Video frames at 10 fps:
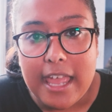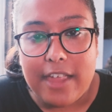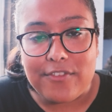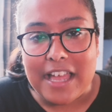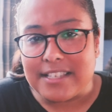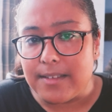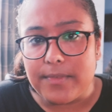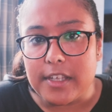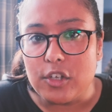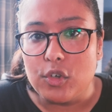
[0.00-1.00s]
If that's
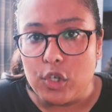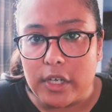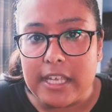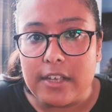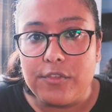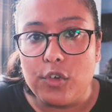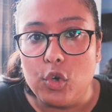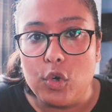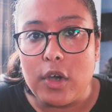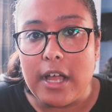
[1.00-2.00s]
something you're looking
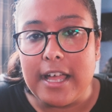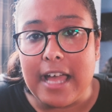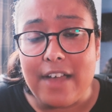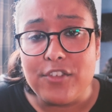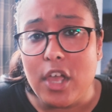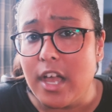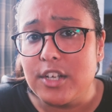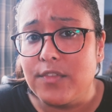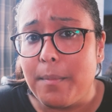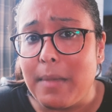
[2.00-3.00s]
for, have you
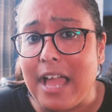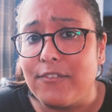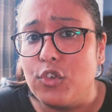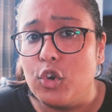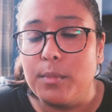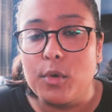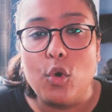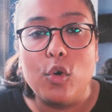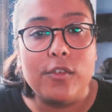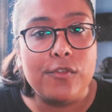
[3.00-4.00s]
heard of a platform
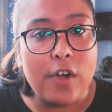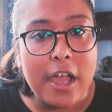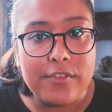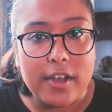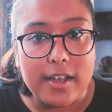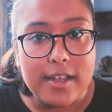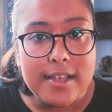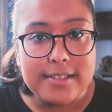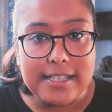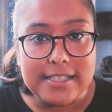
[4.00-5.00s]
called Fiverr?
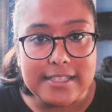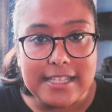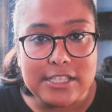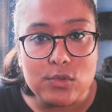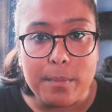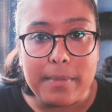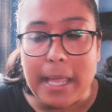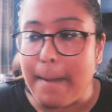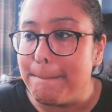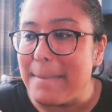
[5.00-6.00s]
Since this will
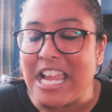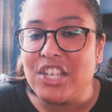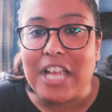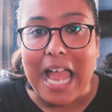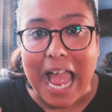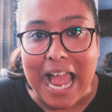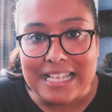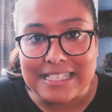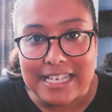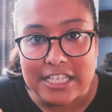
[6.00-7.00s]
be a major
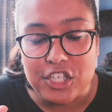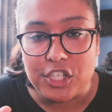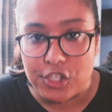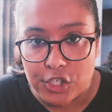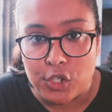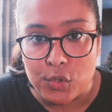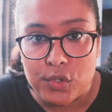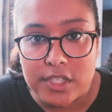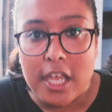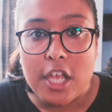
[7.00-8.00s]
asset to
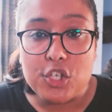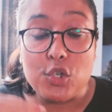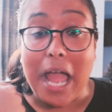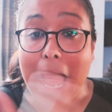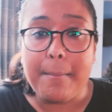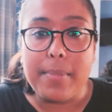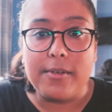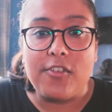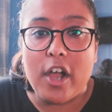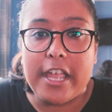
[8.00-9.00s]
use to
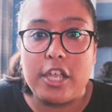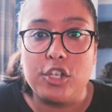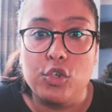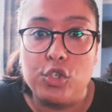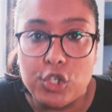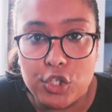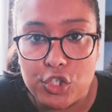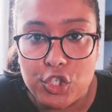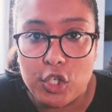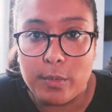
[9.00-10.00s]
amplify your
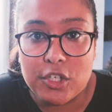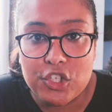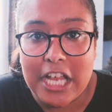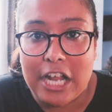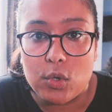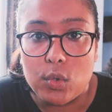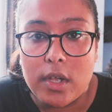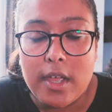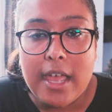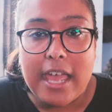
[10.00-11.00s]
YouTube
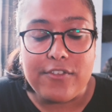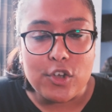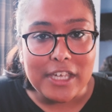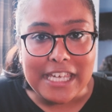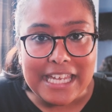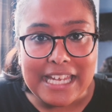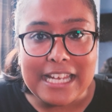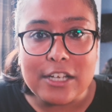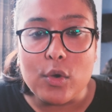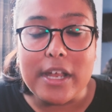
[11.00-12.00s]
channel. If you're
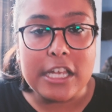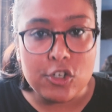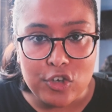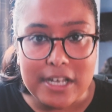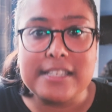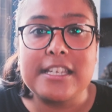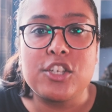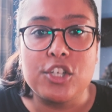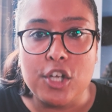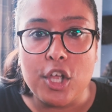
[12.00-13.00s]
keen or
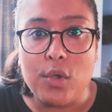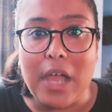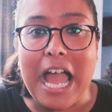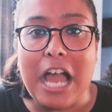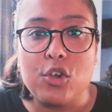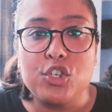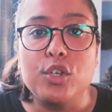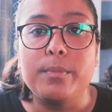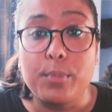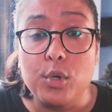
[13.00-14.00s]
interested to know how
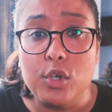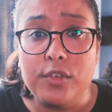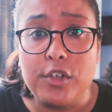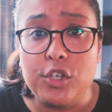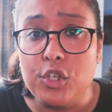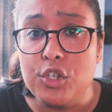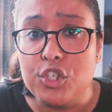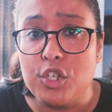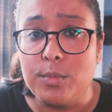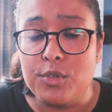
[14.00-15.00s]
to improve your
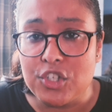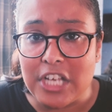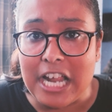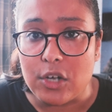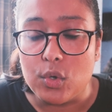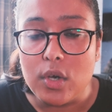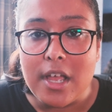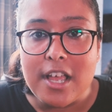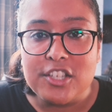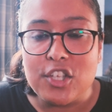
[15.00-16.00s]
YouTube channel
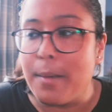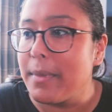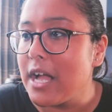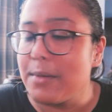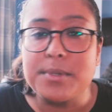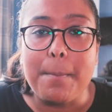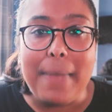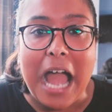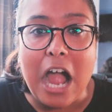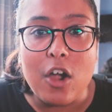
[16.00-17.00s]
so it becomes a
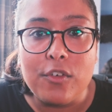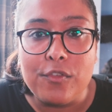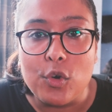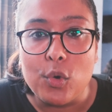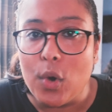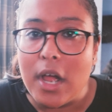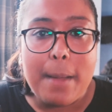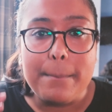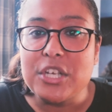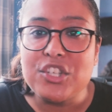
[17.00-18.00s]
powerful
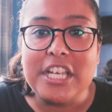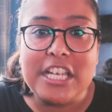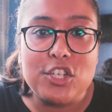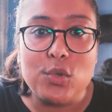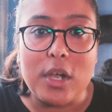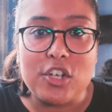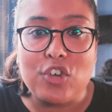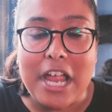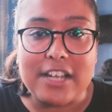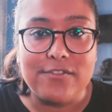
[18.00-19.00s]
machine to
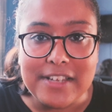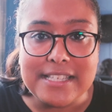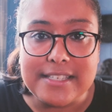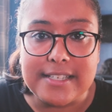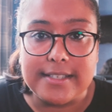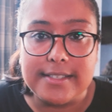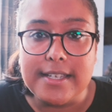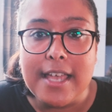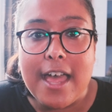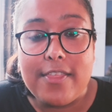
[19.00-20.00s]
attract
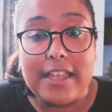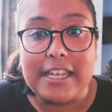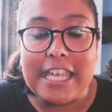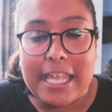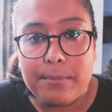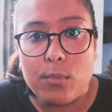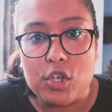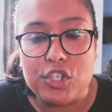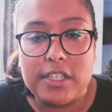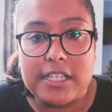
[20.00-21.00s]
visitors, then keep
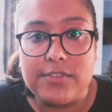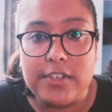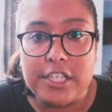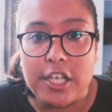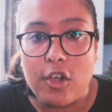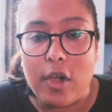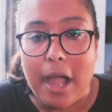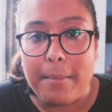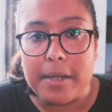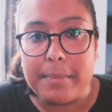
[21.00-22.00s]
watching this video.
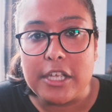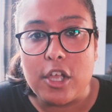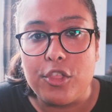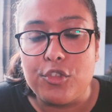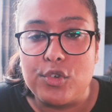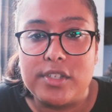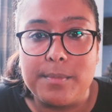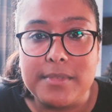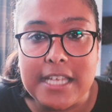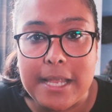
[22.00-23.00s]
I'm going to be going through
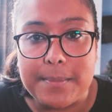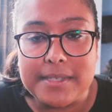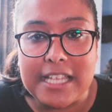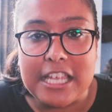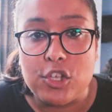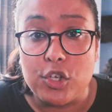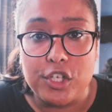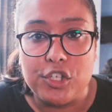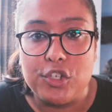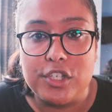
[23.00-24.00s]
some tips that you
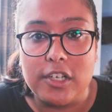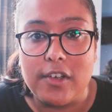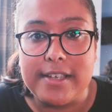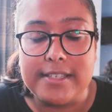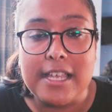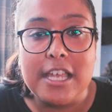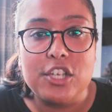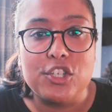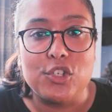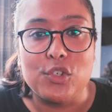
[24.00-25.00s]
can utilize
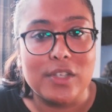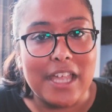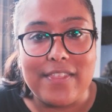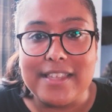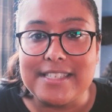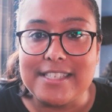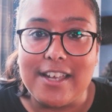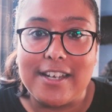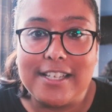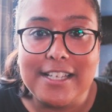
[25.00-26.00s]
to get this
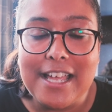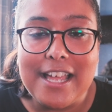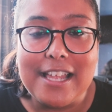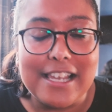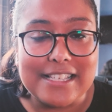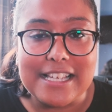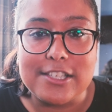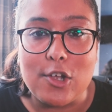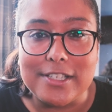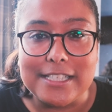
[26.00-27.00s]
done. Let's get
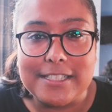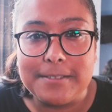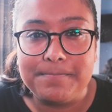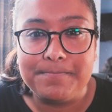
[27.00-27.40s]
started.